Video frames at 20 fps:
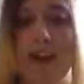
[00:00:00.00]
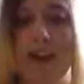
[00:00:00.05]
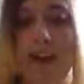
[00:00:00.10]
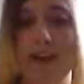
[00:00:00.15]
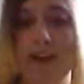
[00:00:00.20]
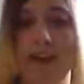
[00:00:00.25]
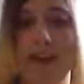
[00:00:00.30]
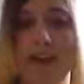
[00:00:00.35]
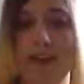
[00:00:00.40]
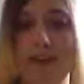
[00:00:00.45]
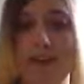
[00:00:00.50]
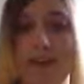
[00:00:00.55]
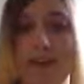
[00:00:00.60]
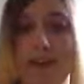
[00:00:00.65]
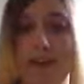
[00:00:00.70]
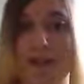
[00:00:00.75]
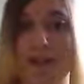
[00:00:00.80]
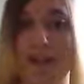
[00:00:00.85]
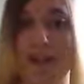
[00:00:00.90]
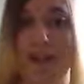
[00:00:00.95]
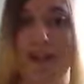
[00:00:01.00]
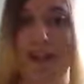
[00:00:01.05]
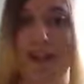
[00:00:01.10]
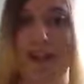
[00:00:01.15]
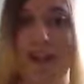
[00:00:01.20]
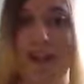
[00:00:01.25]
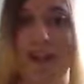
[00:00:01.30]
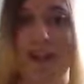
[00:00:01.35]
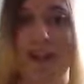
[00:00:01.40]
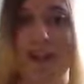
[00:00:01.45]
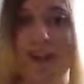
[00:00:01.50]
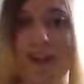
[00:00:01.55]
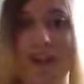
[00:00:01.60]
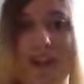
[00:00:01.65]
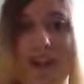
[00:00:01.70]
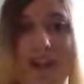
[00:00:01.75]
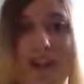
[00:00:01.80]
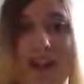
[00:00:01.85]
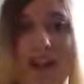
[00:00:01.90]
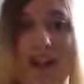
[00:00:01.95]
a lot of times it'll say
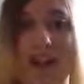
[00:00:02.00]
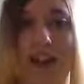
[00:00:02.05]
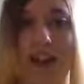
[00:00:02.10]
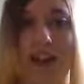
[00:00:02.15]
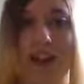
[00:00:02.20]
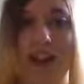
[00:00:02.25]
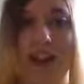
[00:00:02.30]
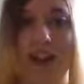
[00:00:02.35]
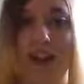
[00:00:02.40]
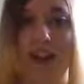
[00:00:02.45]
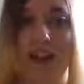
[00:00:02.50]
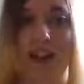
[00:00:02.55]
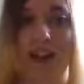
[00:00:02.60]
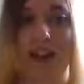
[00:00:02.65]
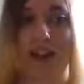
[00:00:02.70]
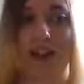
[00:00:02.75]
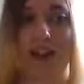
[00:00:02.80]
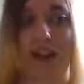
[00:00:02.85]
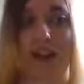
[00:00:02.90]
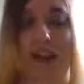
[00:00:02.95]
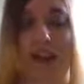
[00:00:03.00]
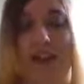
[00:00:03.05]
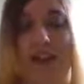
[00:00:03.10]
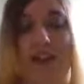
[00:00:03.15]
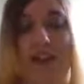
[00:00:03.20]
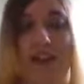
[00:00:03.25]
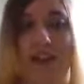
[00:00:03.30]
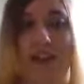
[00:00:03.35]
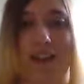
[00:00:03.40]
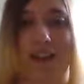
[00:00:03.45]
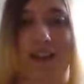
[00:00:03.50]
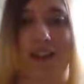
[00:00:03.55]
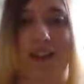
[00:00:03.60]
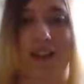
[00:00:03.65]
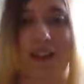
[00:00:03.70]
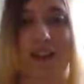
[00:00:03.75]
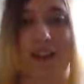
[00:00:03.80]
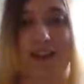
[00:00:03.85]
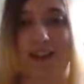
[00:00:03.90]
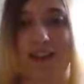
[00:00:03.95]
like error,
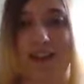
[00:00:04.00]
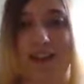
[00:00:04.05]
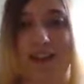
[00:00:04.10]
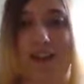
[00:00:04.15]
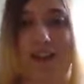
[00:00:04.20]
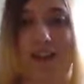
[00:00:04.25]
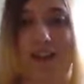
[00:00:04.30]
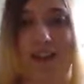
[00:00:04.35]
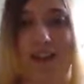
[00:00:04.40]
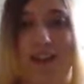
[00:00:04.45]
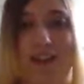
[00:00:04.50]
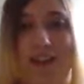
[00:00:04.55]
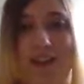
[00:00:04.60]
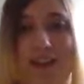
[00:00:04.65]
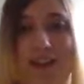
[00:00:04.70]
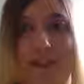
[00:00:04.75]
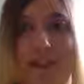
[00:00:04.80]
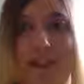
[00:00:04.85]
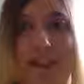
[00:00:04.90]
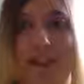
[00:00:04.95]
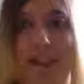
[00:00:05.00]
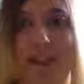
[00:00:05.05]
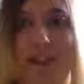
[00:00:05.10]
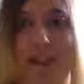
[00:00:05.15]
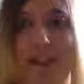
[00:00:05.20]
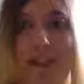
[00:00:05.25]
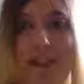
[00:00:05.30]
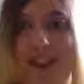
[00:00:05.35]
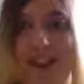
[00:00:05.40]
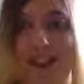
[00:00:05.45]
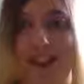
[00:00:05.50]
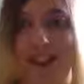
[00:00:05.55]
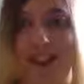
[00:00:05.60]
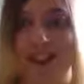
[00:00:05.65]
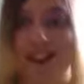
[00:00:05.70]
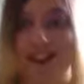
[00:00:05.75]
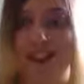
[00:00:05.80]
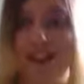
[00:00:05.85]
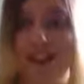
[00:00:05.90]
are you sure your information is correct?